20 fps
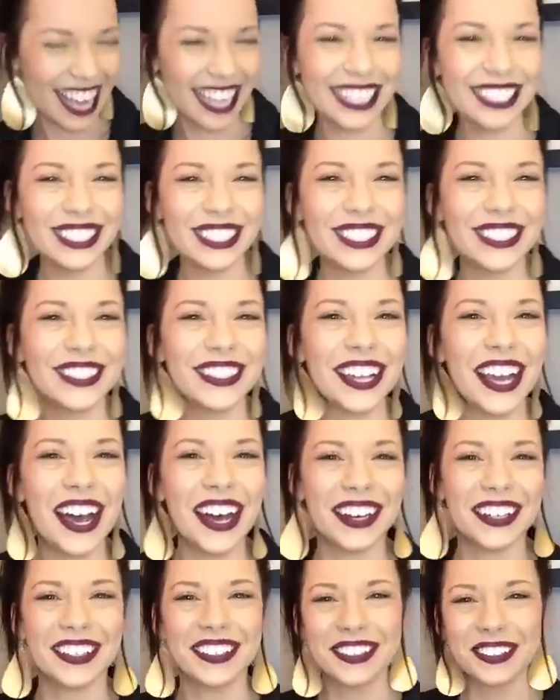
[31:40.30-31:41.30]
How did you
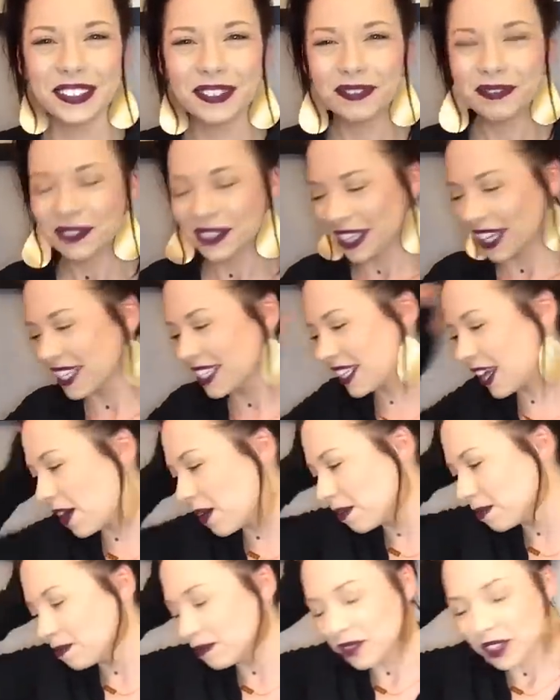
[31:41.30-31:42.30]
know?
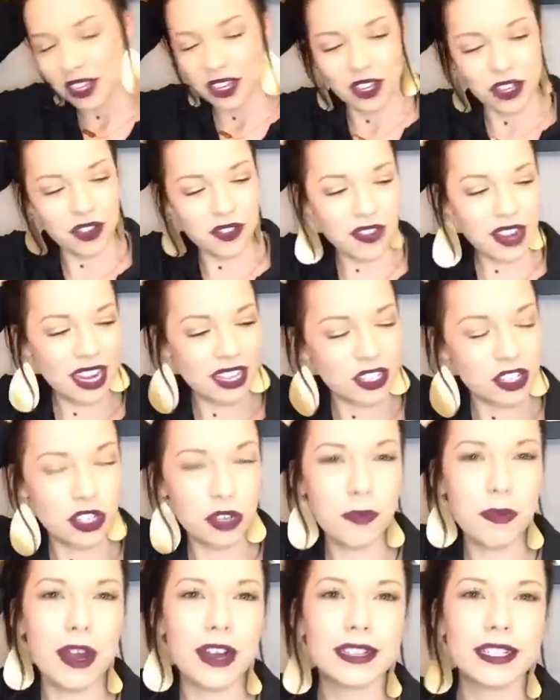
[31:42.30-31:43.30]
So, you've got two
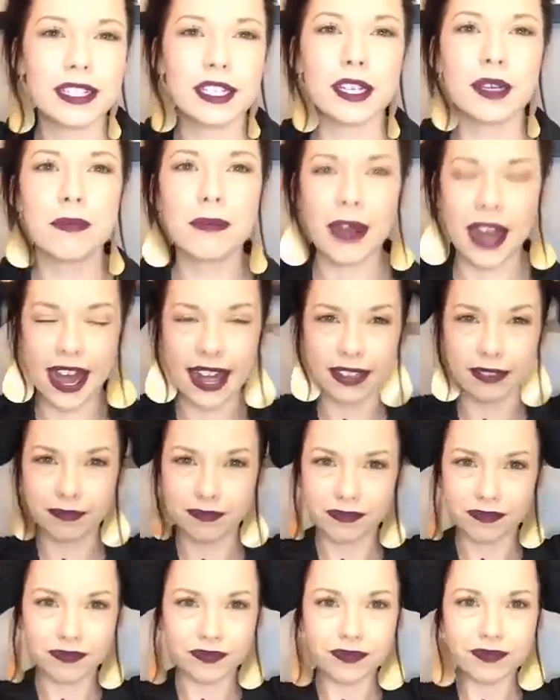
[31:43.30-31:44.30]
parts of your brain.
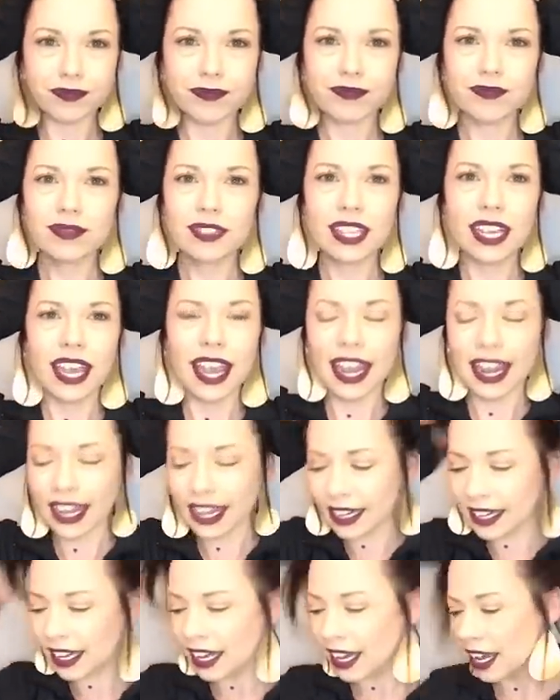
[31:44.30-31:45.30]

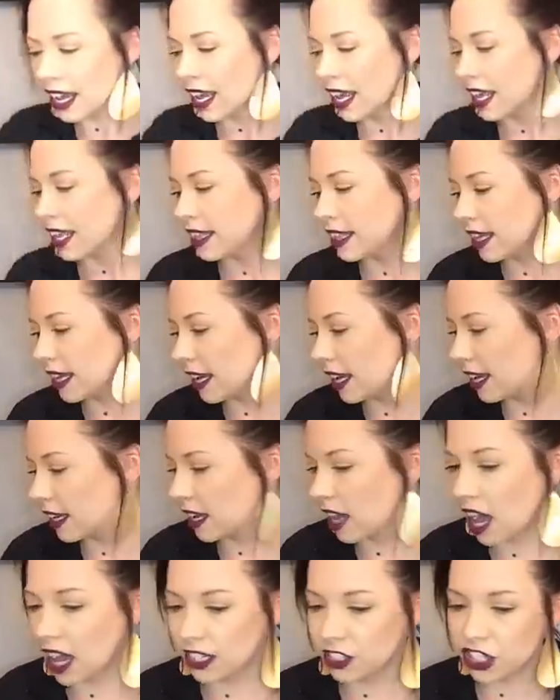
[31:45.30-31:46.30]
And the
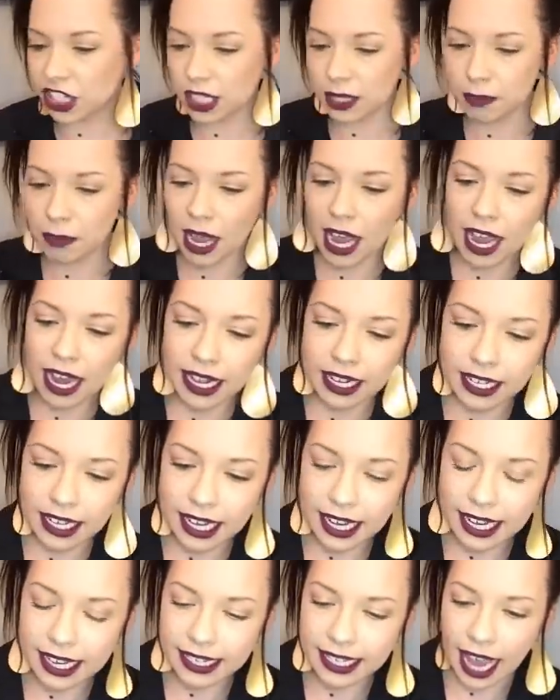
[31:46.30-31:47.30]
conscious mind
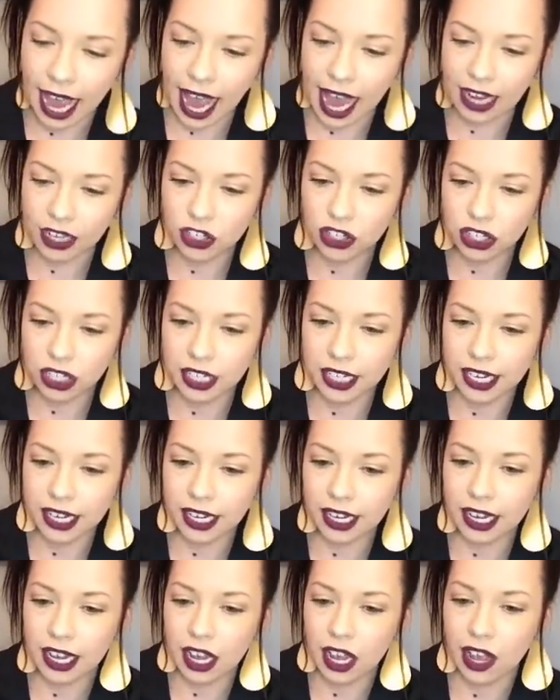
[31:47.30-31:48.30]
is
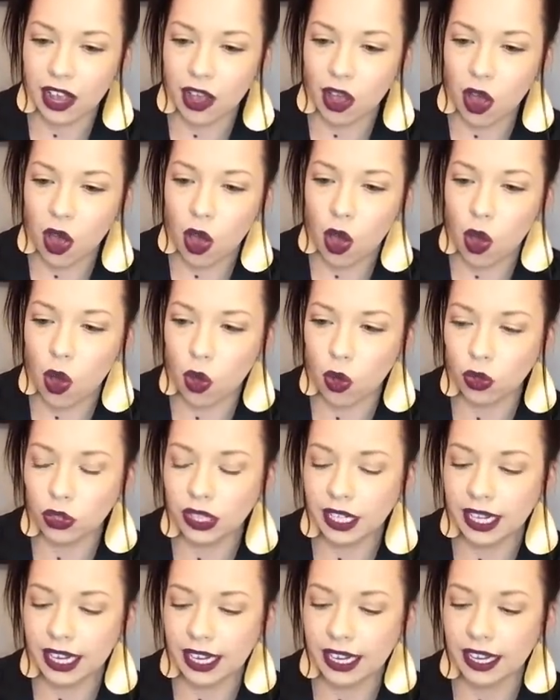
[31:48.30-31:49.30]
actually
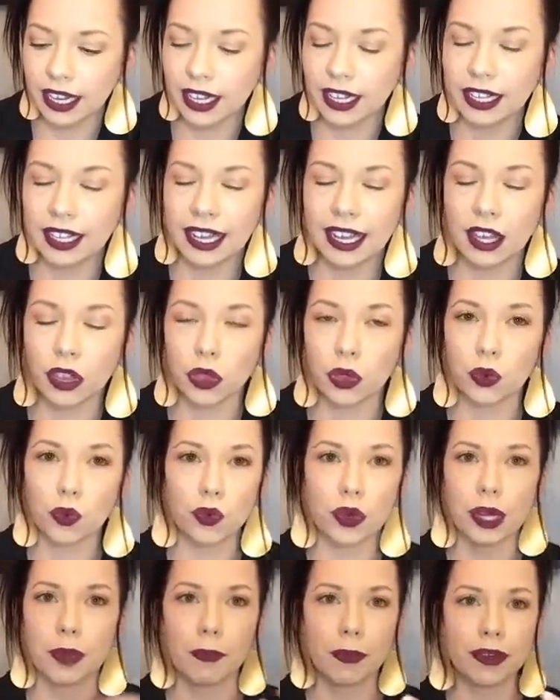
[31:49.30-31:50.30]
only like
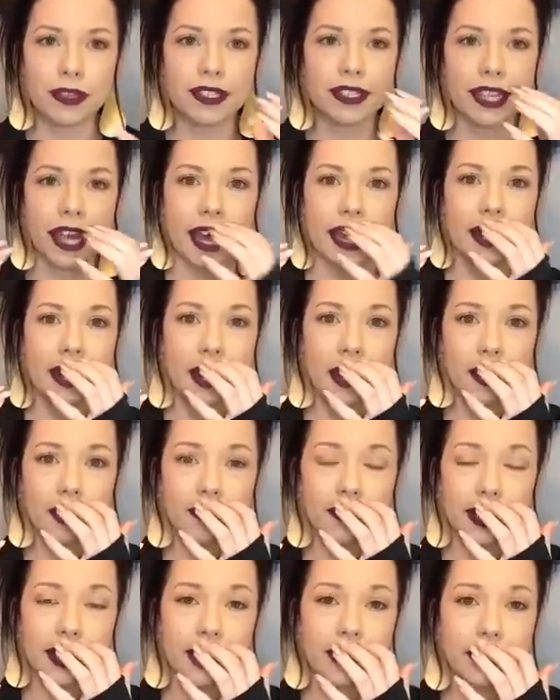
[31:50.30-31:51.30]
3% of
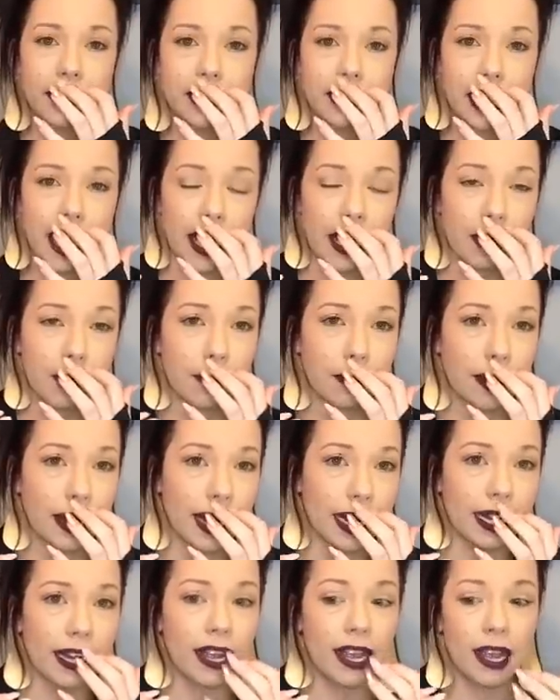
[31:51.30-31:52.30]
like your entire
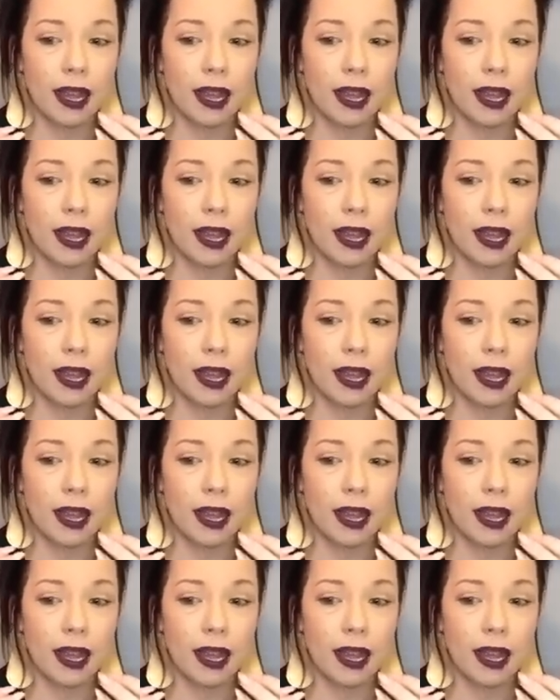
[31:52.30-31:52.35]
brain.